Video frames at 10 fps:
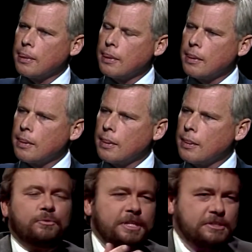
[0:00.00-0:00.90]
What's
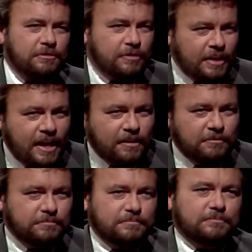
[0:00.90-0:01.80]
the reason for that?
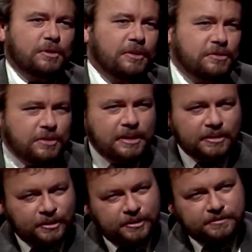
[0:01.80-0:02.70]
What are they trying to
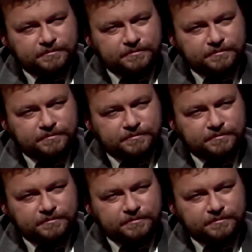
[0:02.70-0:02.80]
learn?